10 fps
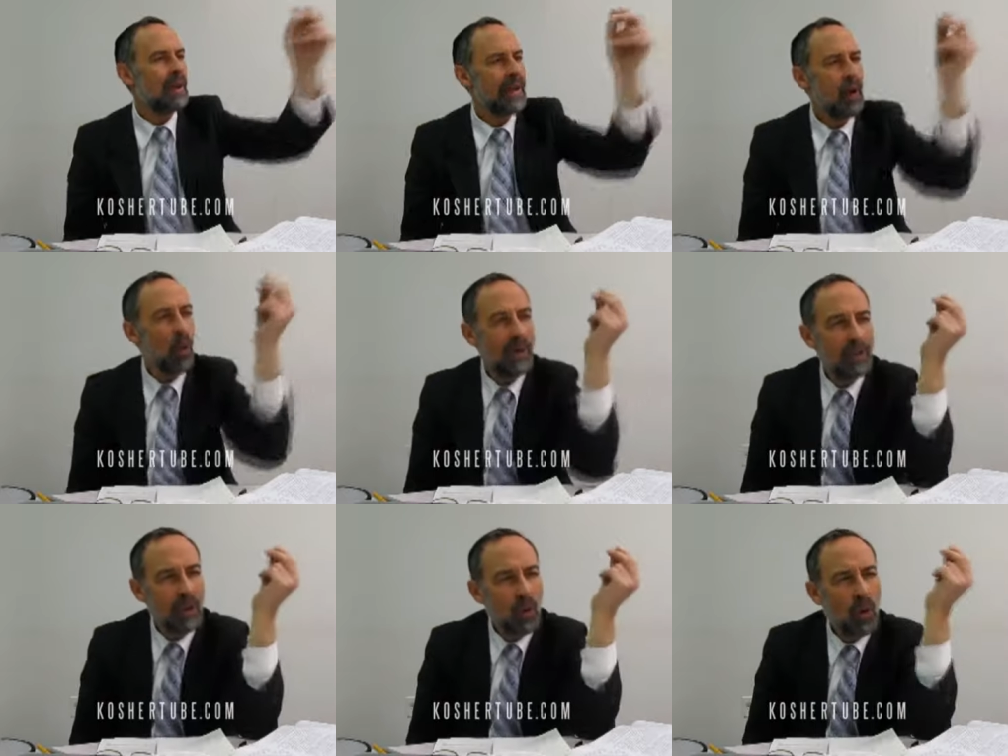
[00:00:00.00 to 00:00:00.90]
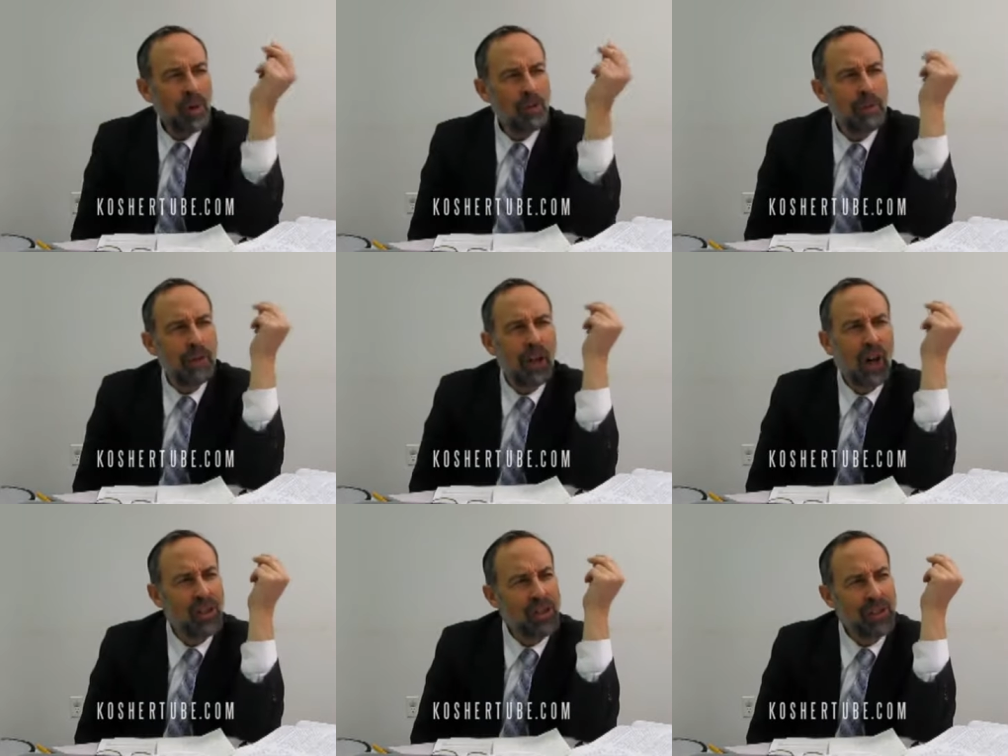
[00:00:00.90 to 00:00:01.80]
Now wait a minute, what are the
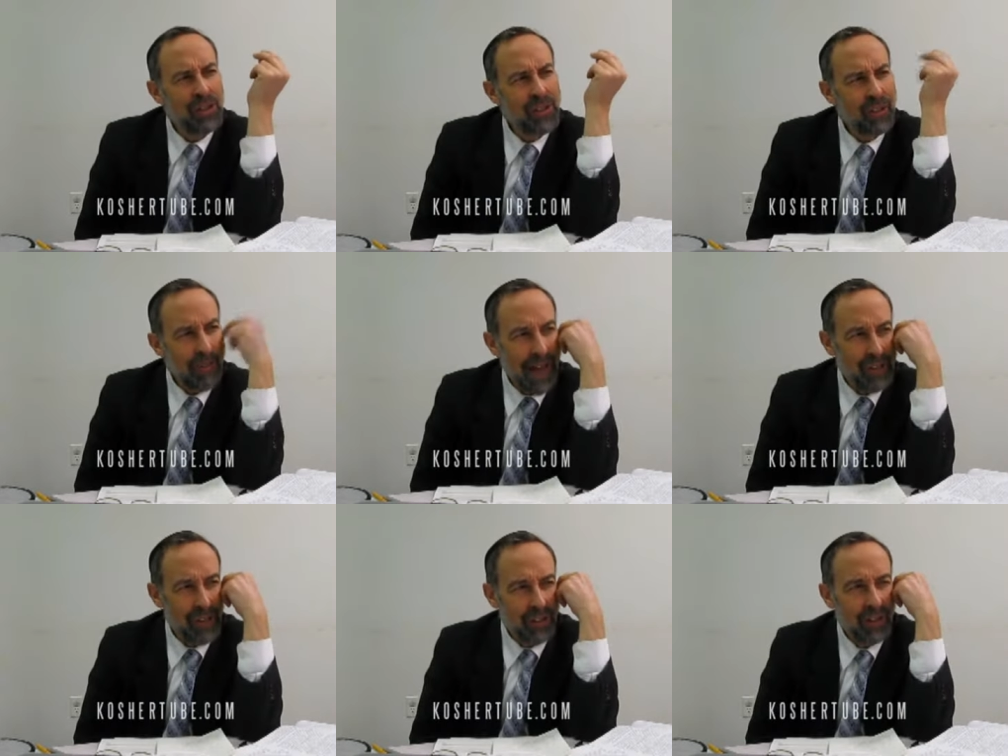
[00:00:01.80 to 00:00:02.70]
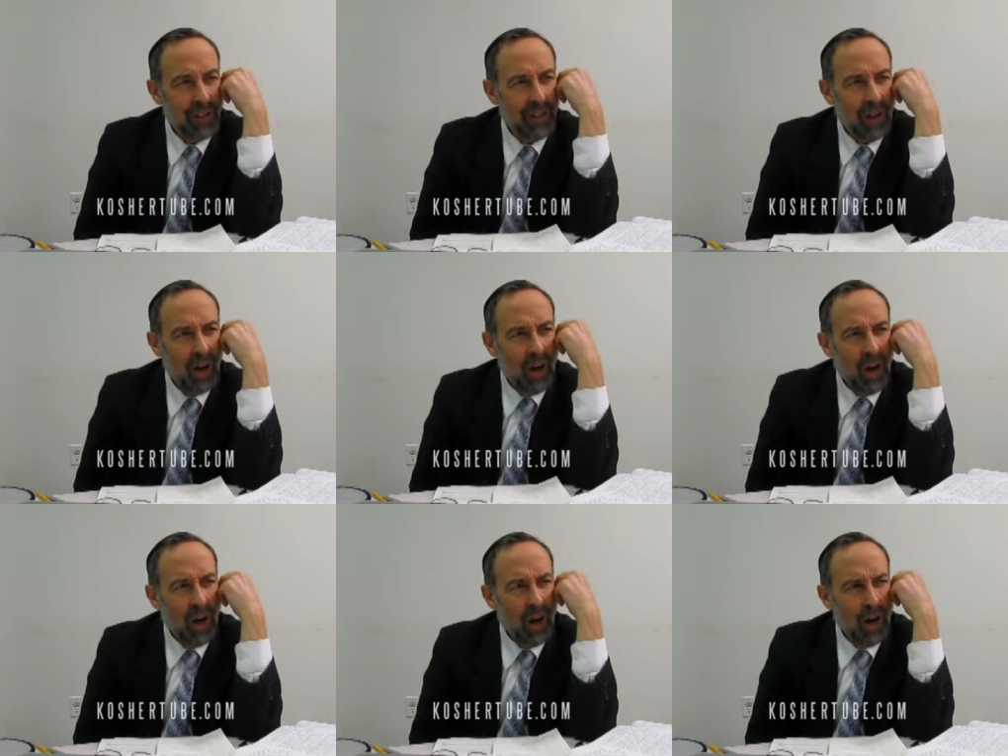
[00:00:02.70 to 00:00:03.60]
repercussions, imagine,
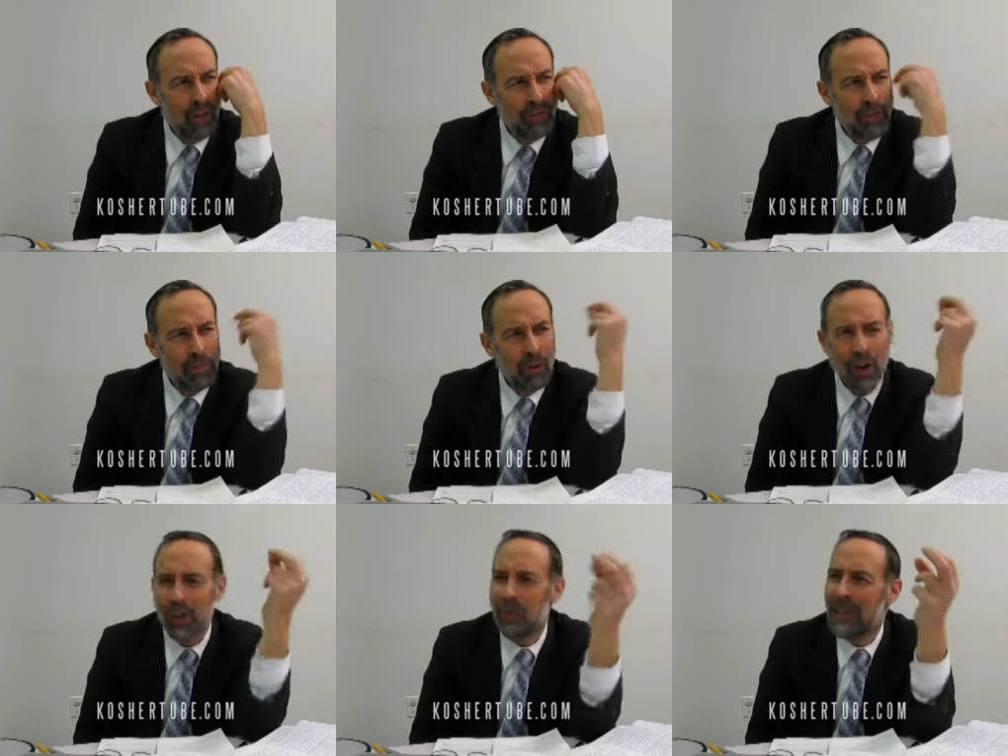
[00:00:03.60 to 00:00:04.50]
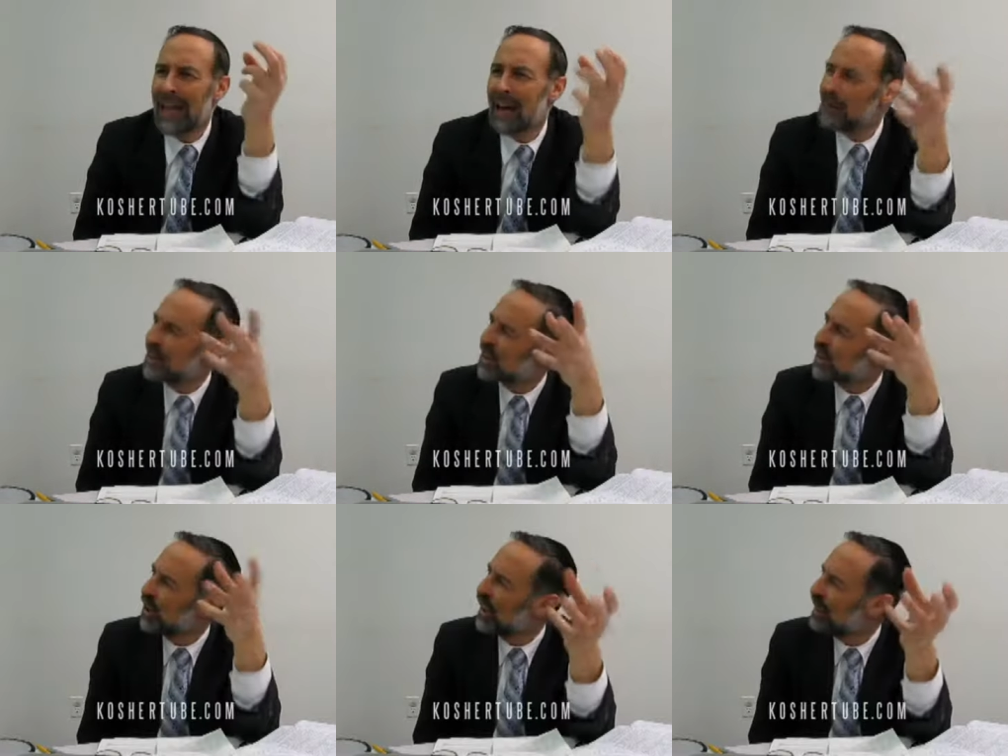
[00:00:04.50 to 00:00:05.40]
of the brothers becoming
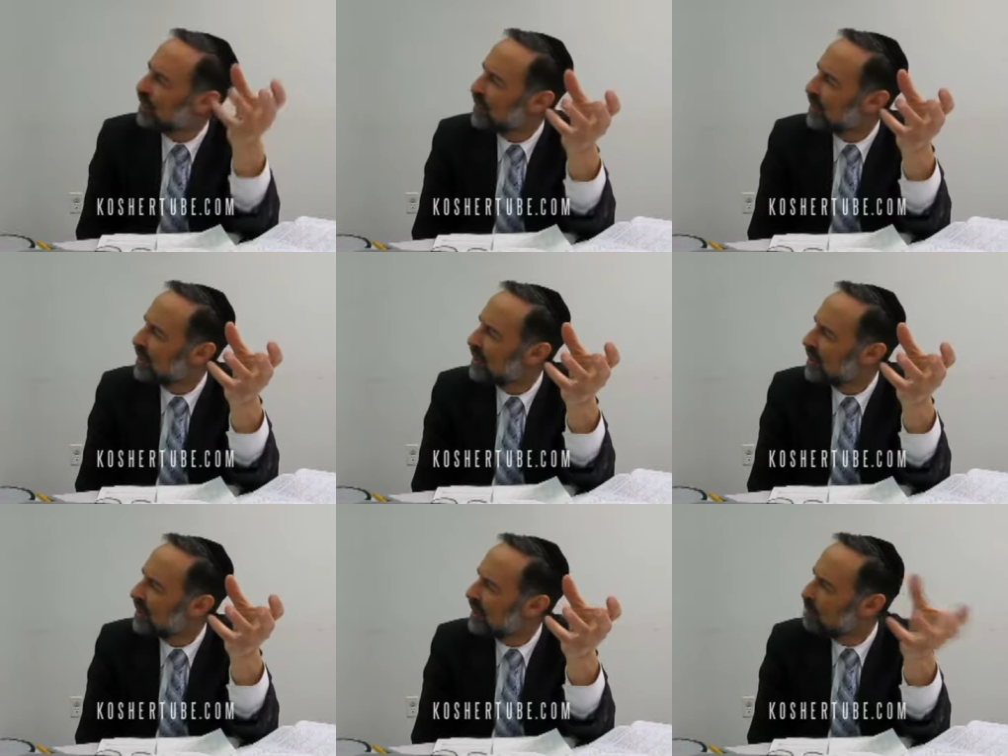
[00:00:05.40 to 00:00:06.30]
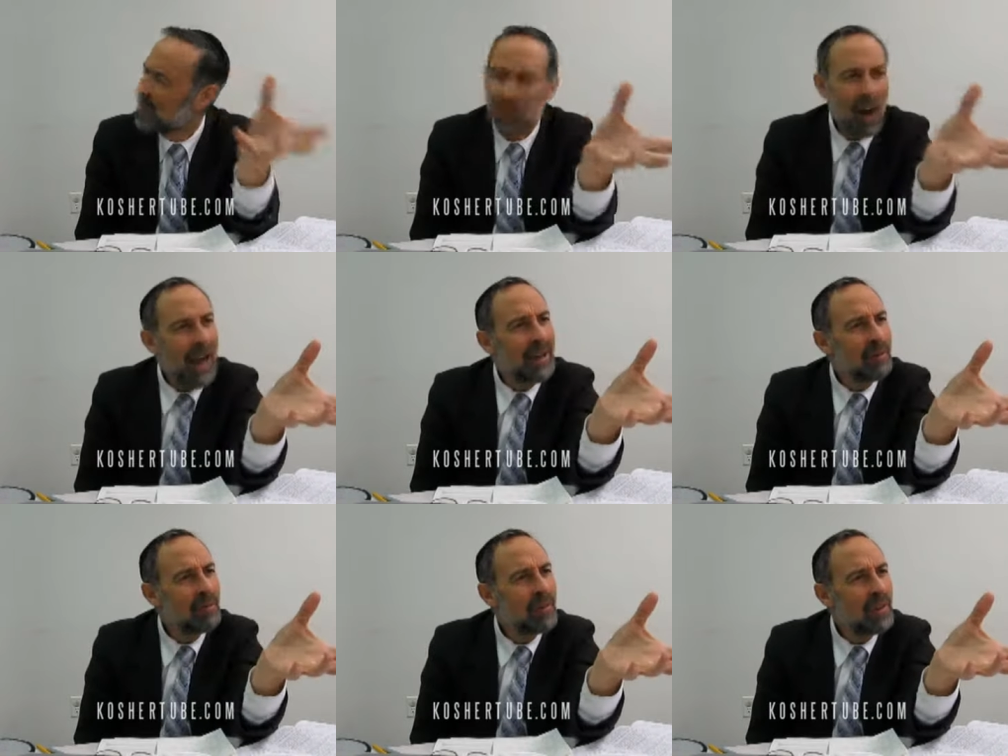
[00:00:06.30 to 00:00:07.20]
slaves in Mitzrayim?
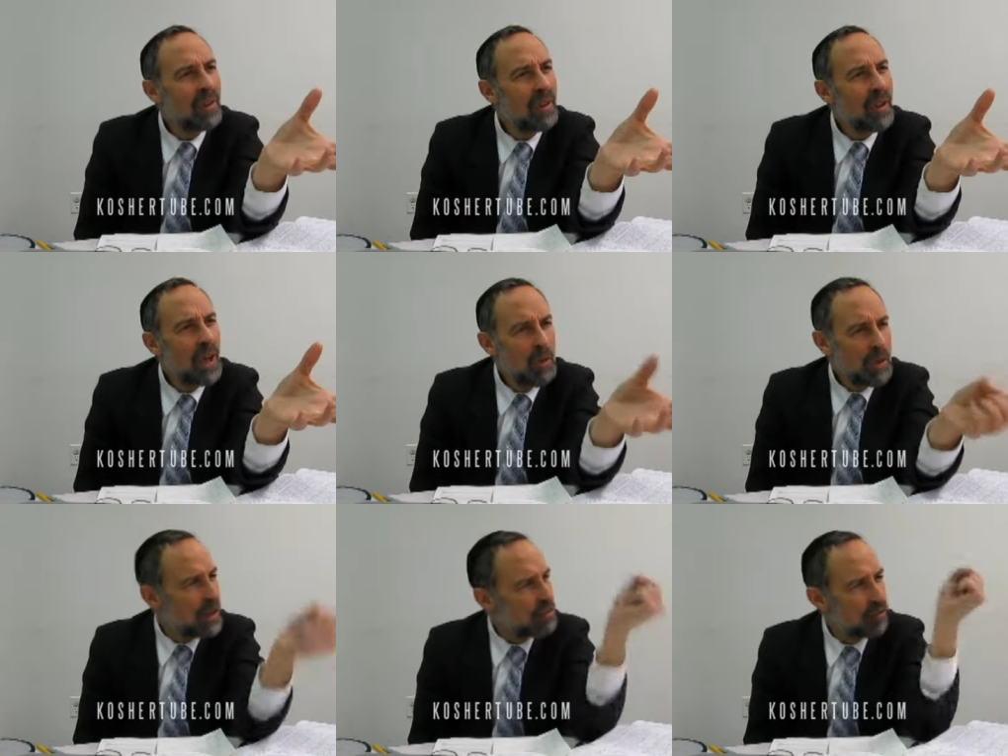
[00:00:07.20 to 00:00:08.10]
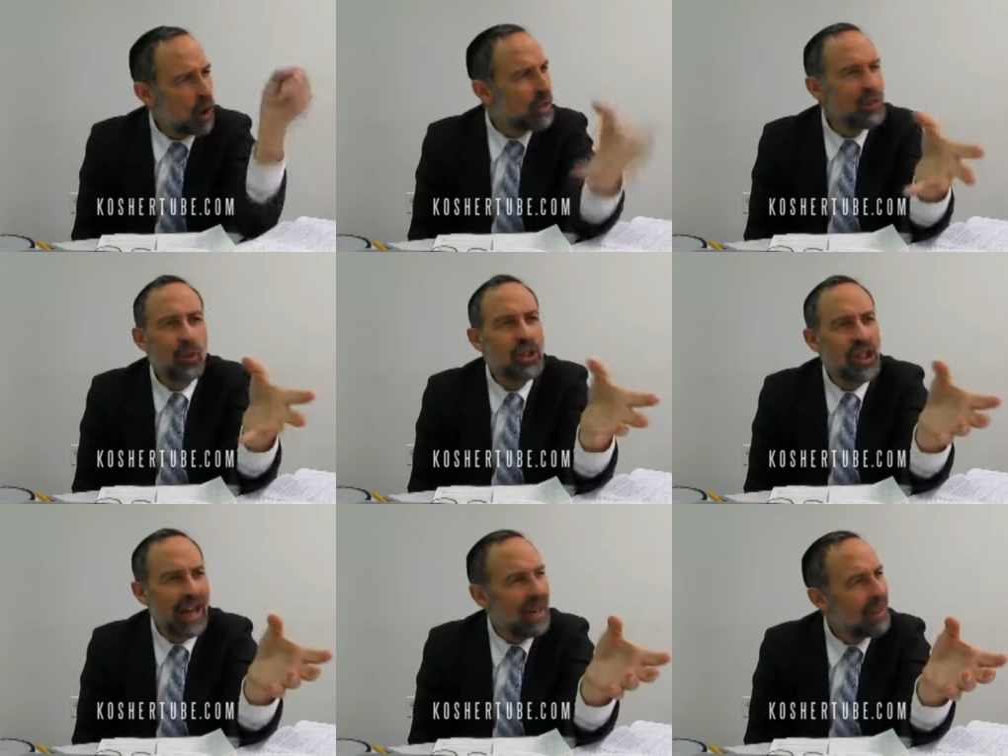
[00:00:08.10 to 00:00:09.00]
Being thrown into a
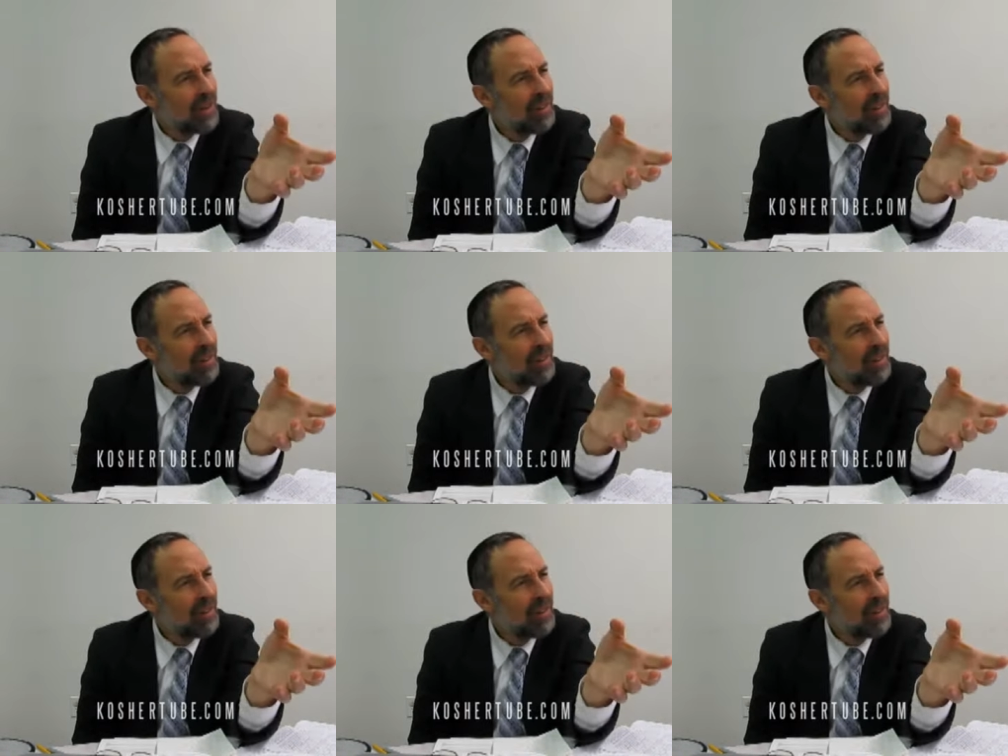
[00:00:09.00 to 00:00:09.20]
jail,